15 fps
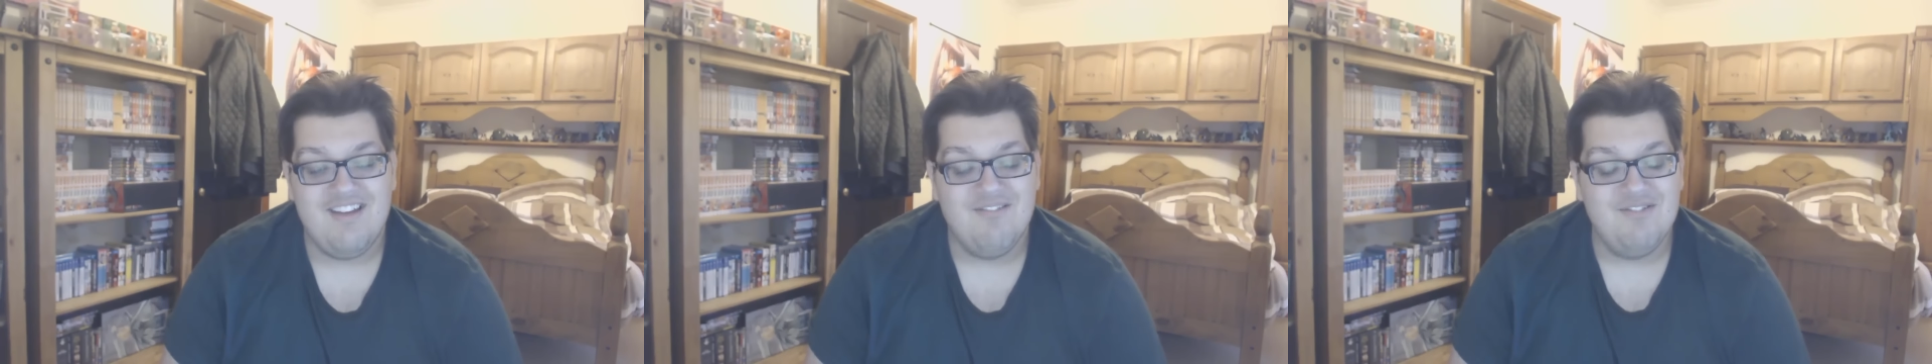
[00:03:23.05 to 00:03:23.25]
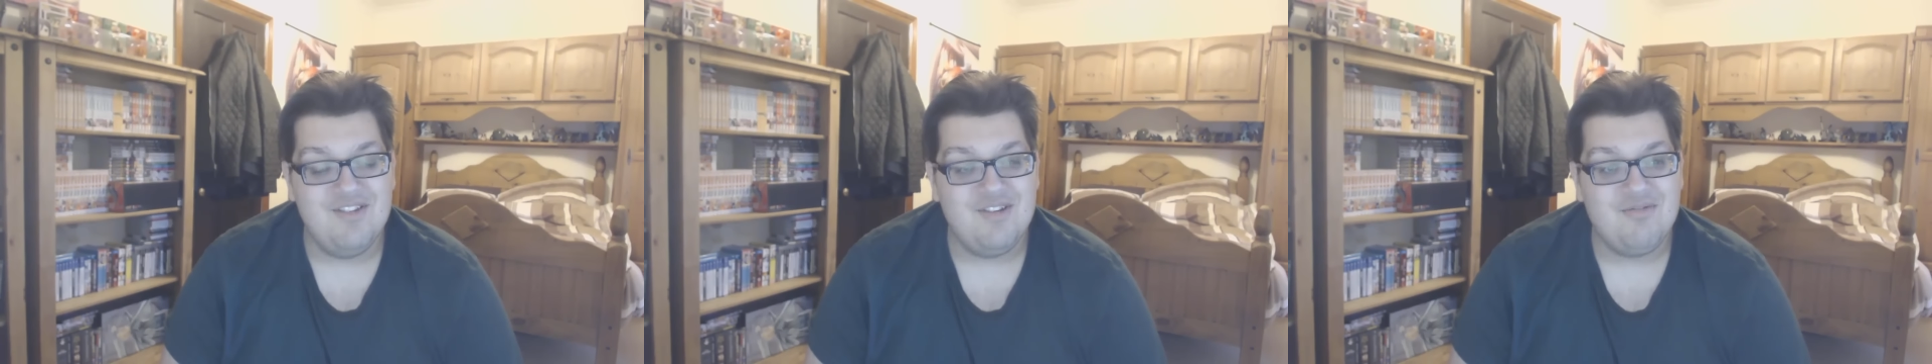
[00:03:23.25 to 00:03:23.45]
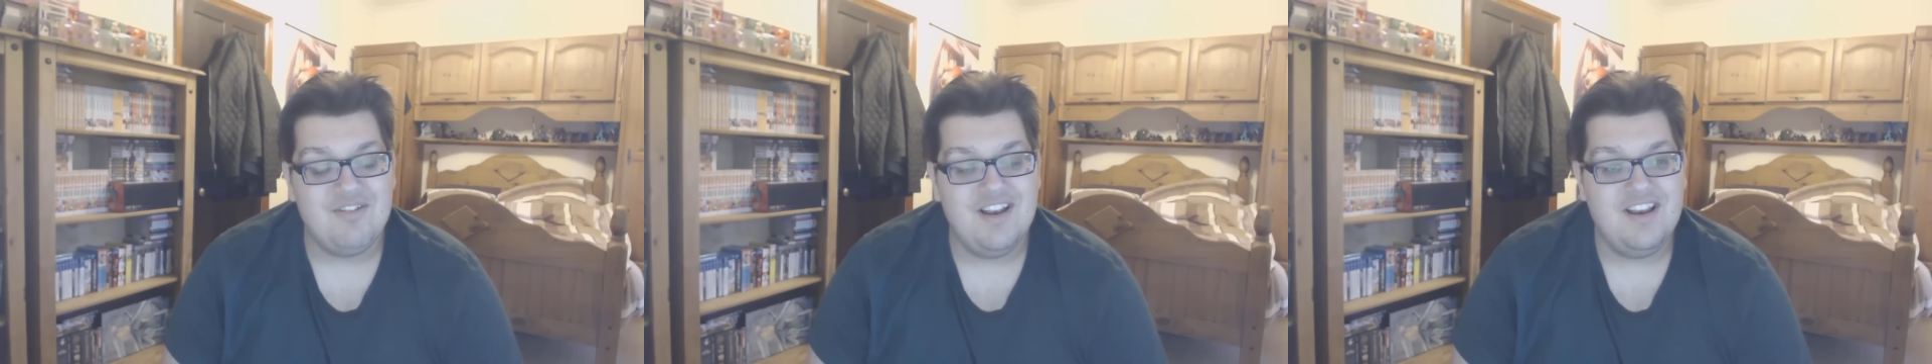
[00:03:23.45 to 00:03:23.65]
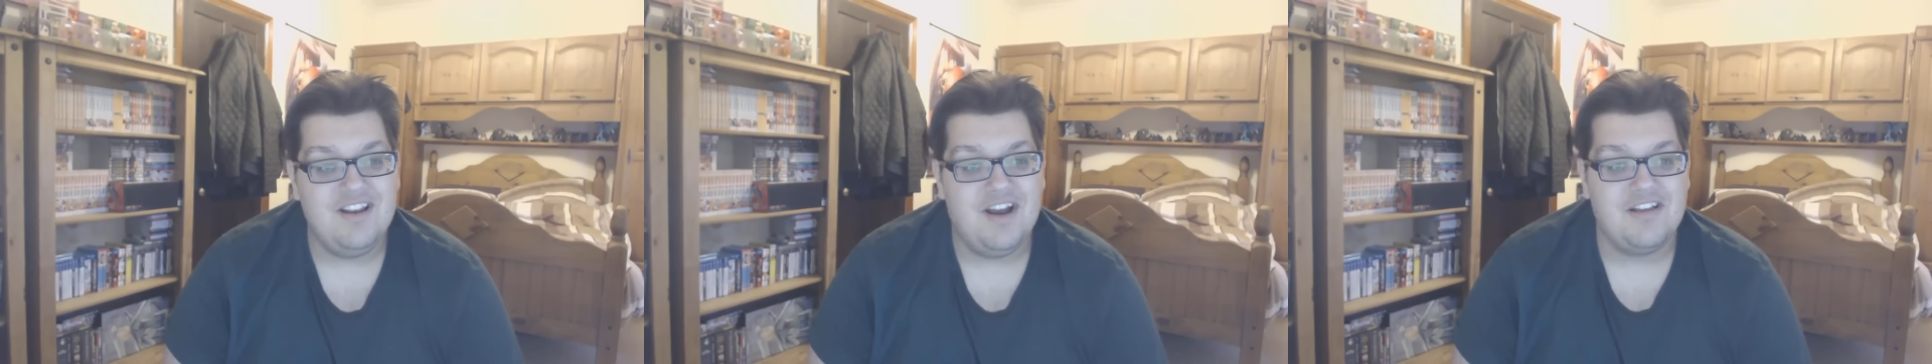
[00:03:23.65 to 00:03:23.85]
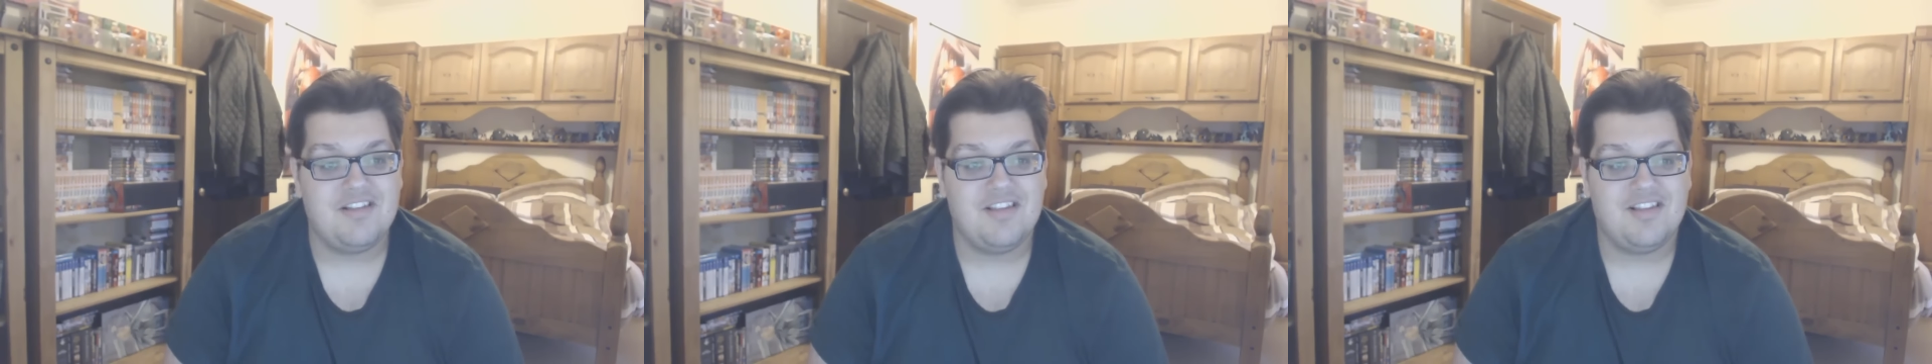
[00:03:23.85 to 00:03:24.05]
it was just really
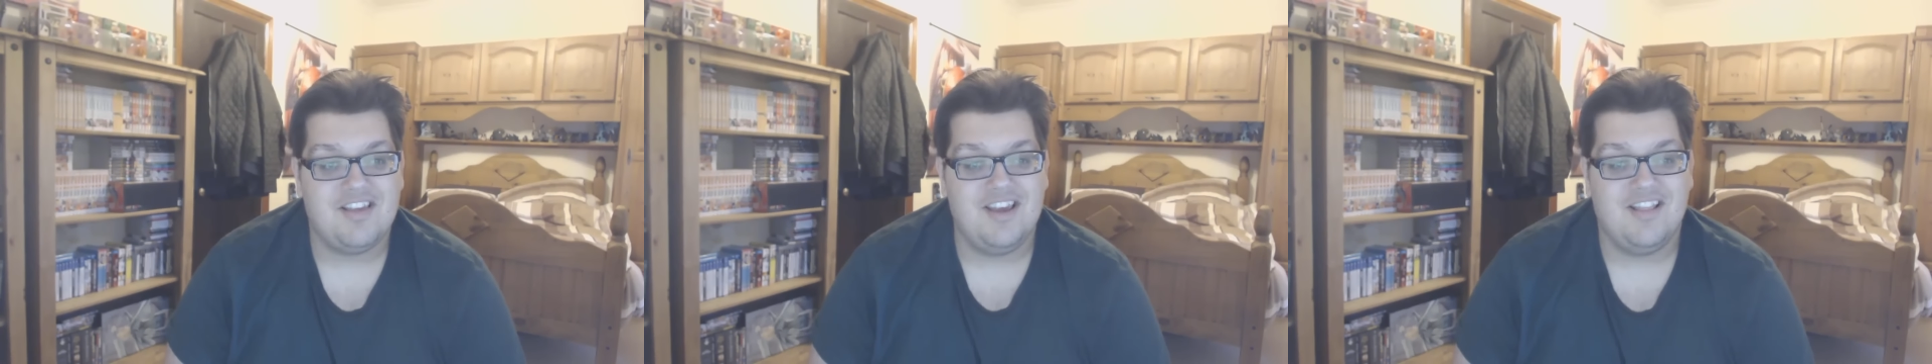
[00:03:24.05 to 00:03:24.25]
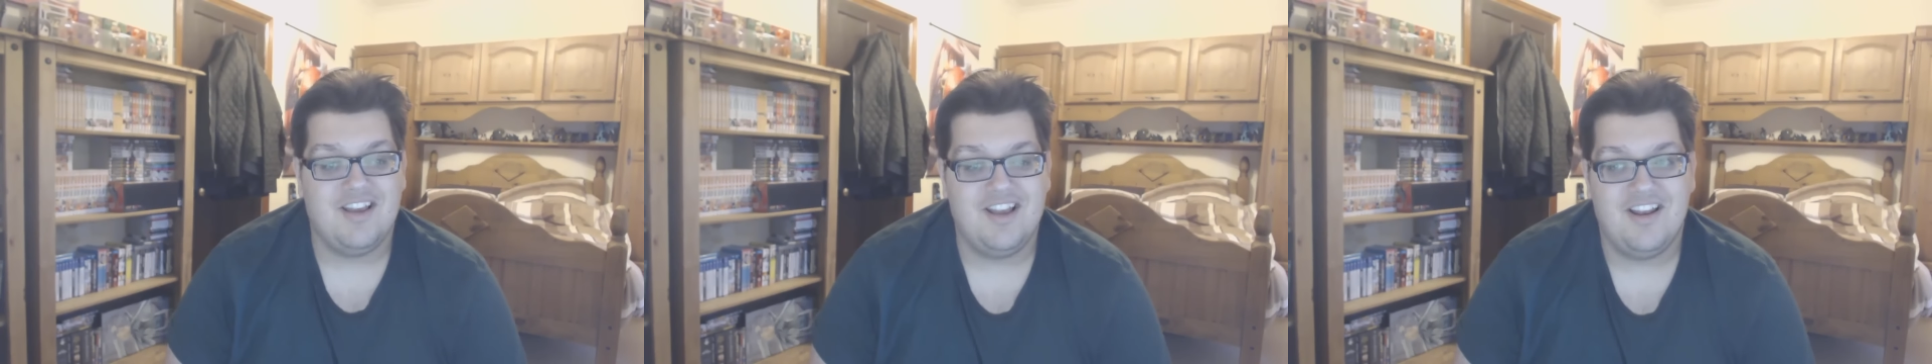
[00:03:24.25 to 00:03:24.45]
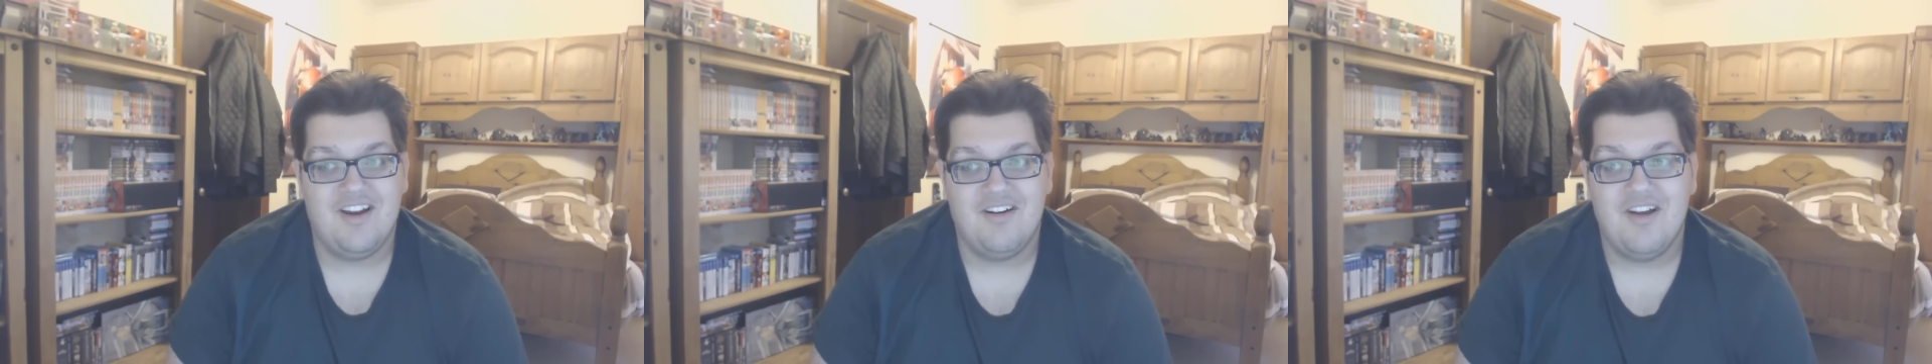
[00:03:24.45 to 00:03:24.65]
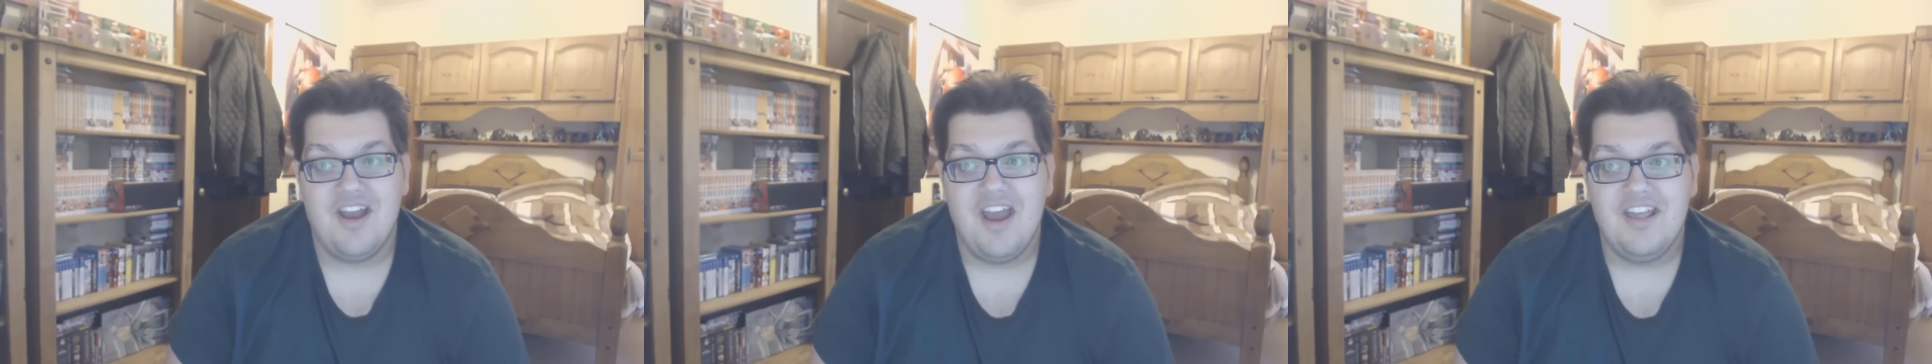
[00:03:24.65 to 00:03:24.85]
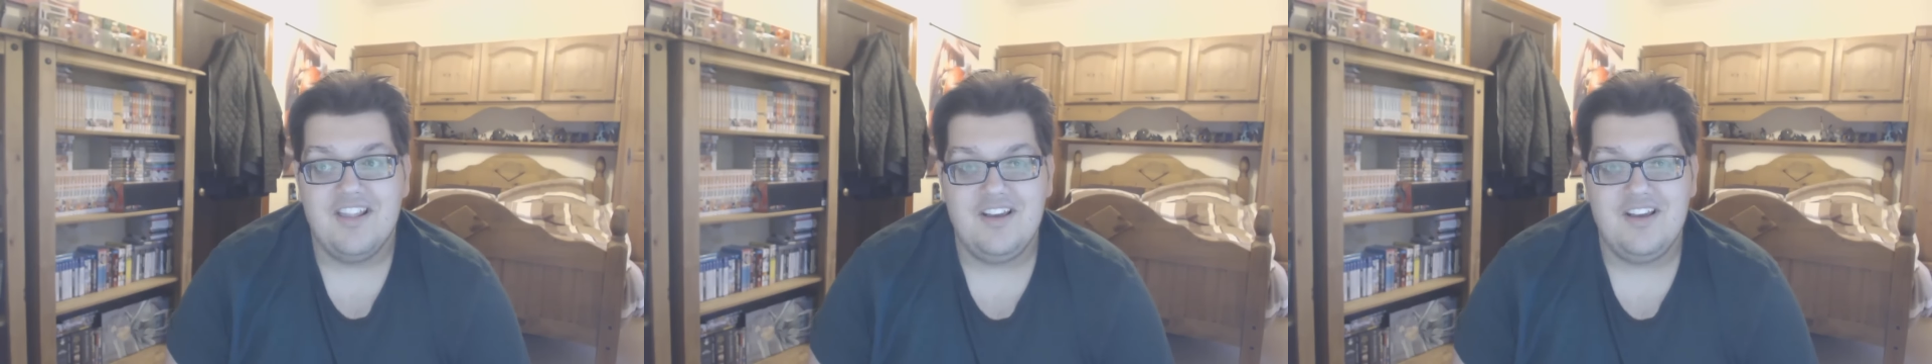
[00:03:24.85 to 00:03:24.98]
nice to see, like, you know,